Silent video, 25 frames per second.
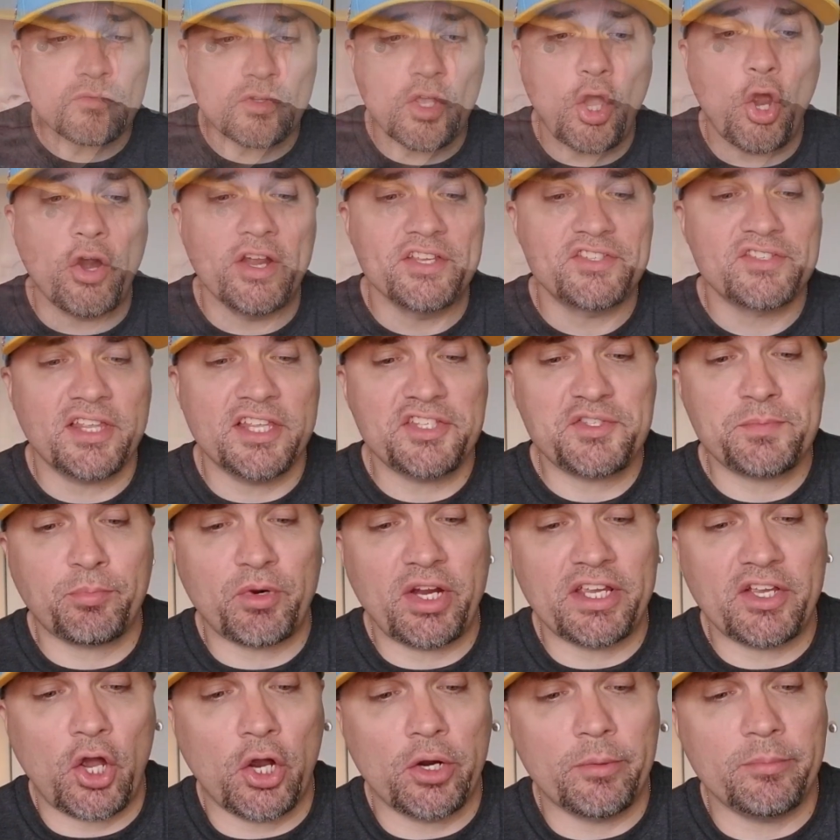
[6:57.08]
All right, so let's
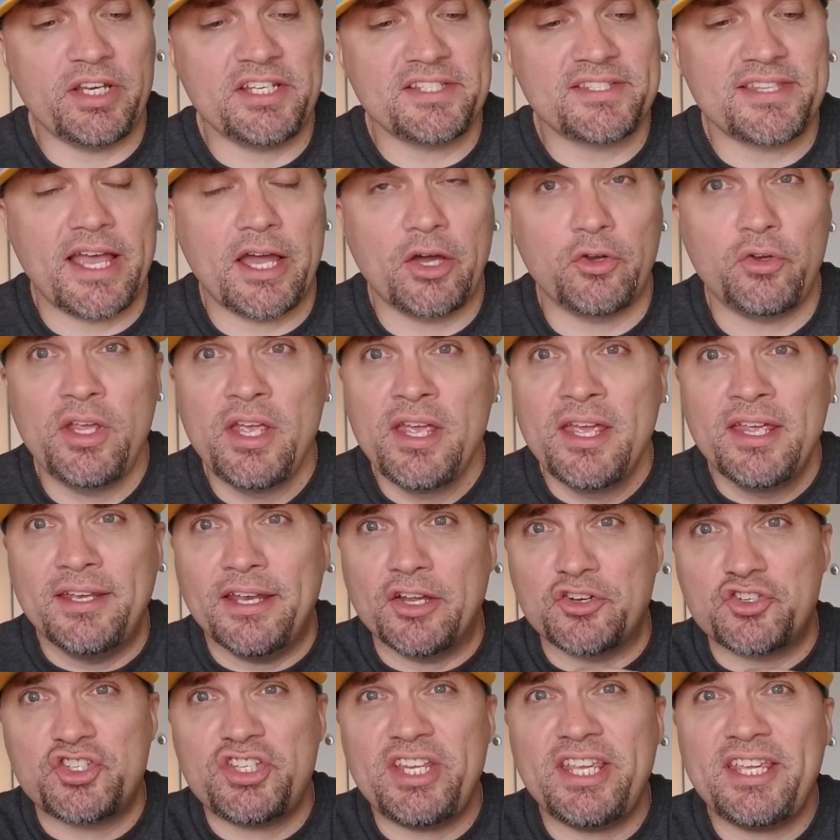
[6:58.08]
break Harmony's down.
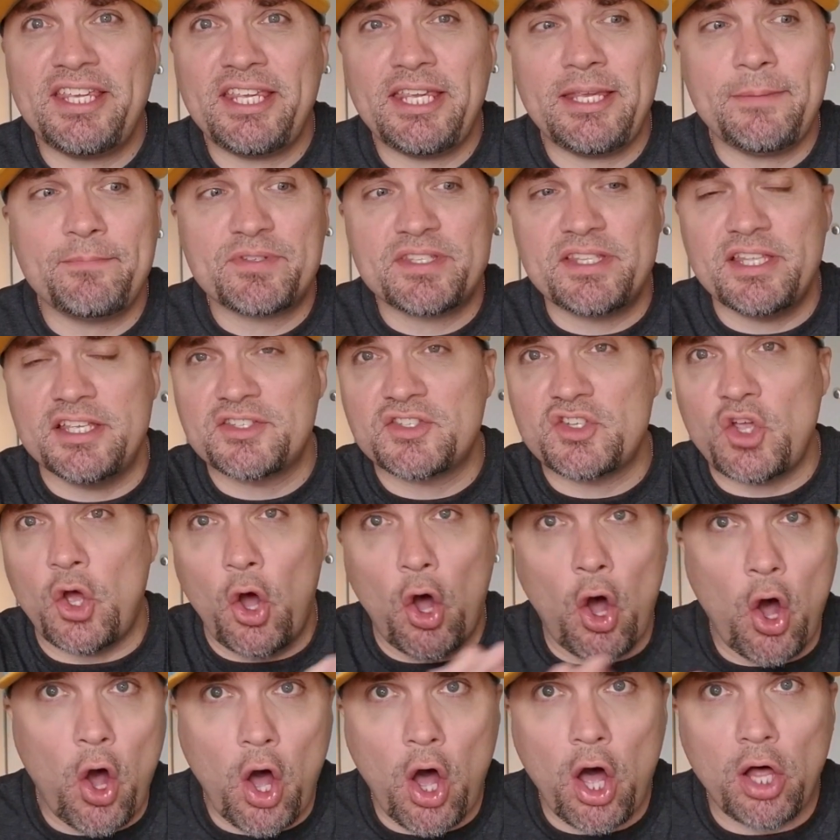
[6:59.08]
Now she keeps this
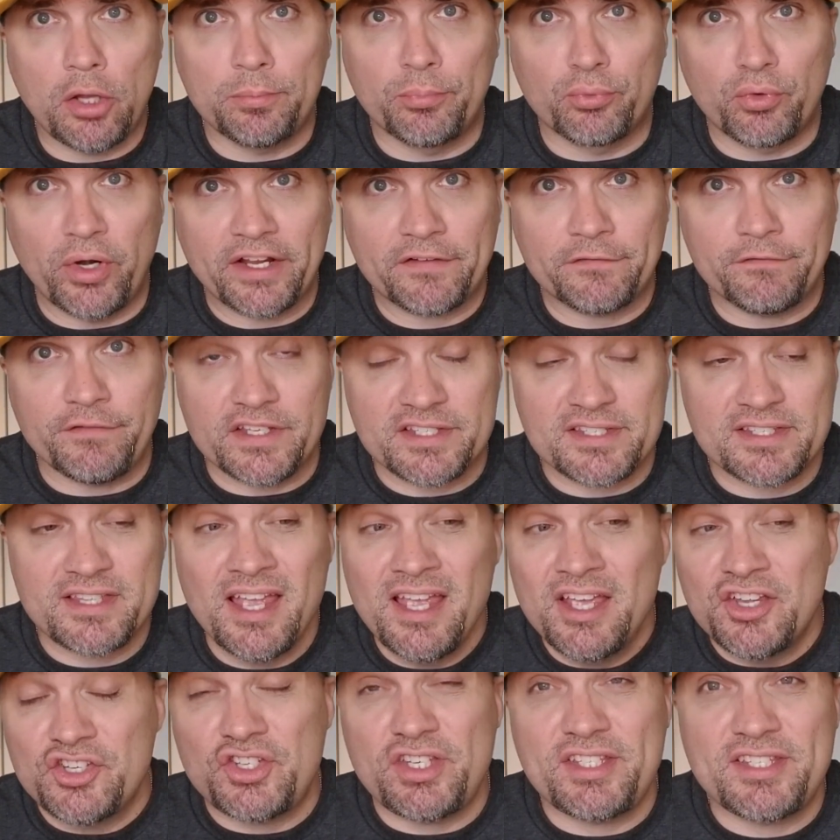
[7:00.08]
all breakfast.
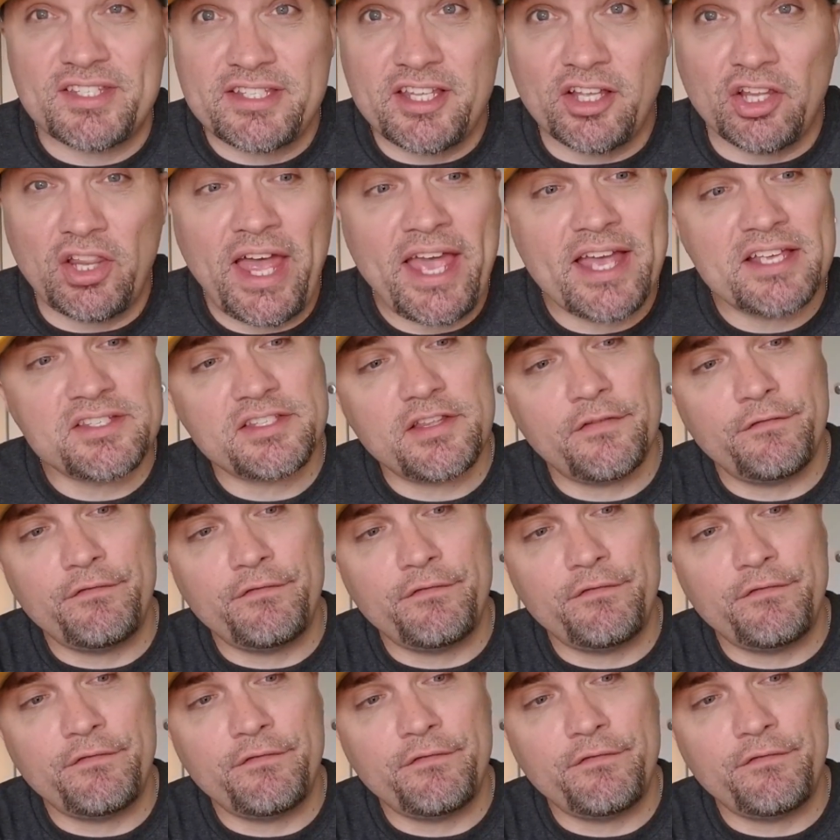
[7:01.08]
She still has the